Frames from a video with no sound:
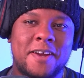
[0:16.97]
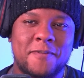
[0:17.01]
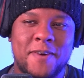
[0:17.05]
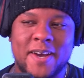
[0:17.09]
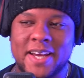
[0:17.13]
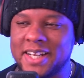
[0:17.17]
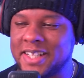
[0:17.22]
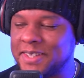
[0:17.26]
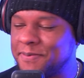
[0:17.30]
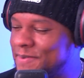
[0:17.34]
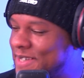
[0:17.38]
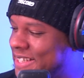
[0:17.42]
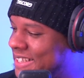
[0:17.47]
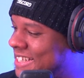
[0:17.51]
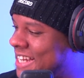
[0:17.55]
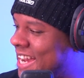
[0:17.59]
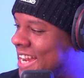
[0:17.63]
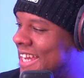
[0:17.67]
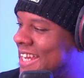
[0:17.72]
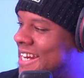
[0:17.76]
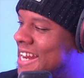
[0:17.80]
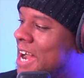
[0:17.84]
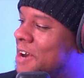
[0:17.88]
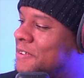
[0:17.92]
we're going to be
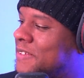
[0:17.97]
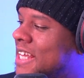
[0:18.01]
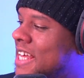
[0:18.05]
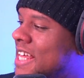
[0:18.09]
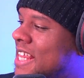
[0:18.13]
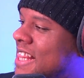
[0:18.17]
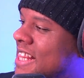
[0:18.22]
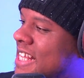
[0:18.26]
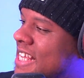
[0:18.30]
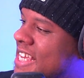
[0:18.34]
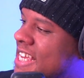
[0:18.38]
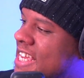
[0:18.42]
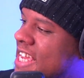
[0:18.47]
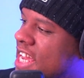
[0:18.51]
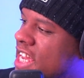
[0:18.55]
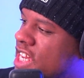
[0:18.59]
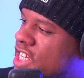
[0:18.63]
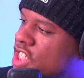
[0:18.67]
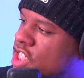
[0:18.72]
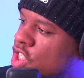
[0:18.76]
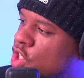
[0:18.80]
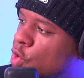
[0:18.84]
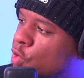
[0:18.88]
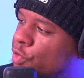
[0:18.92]
checking out the
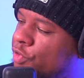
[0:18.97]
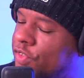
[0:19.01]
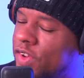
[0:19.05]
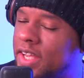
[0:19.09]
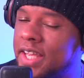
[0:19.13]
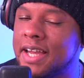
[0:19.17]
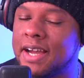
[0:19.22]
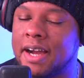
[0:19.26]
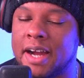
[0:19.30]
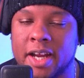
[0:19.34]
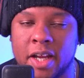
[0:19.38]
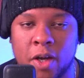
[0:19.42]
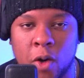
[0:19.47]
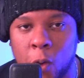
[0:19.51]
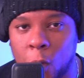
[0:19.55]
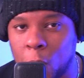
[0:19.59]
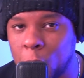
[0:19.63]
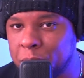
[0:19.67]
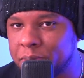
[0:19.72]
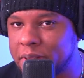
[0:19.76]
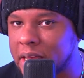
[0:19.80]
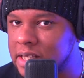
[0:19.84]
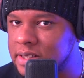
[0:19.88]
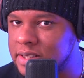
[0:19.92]
Eufy. I
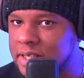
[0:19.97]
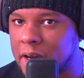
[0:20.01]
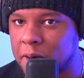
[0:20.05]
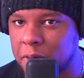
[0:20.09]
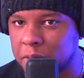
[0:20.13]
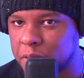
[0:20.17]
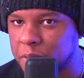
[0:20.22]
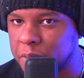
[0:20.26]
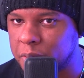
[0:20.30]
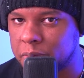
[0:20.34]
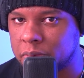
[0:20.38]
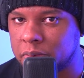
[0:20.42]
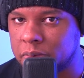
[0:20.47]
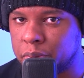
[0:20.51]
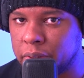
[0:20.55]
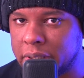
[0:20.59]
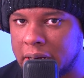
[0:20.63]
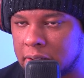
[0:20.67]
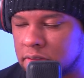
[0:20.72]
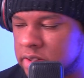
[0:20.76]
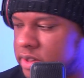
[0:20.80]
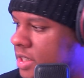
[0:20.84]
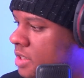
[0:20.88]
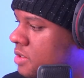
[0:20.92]
hope that's how you
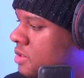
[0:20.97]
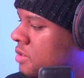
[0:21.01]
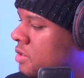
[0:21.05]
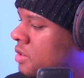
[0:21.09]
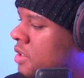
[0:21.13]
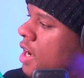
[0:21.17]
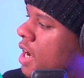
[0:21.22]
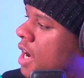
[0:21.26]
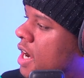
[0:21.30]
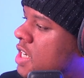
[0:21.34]
pronounce this.